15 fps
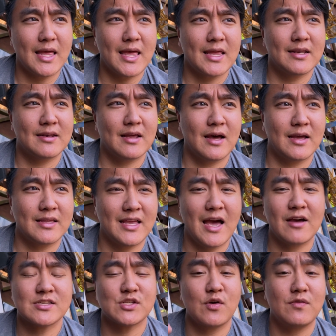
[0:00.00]
And
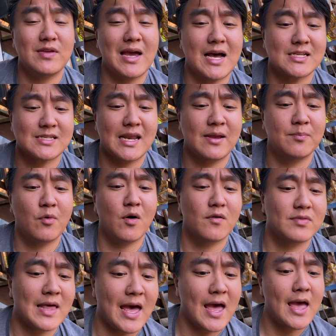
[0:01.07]
yeah, so you guys like more
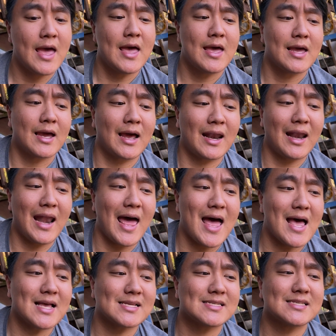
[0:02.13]
of that
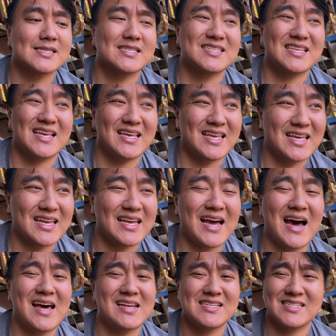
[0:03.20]
classic
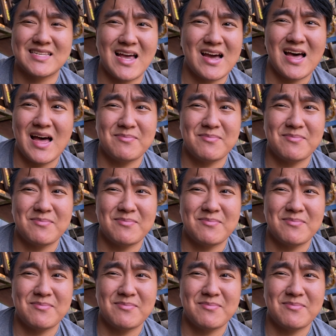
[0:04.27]
kind of style.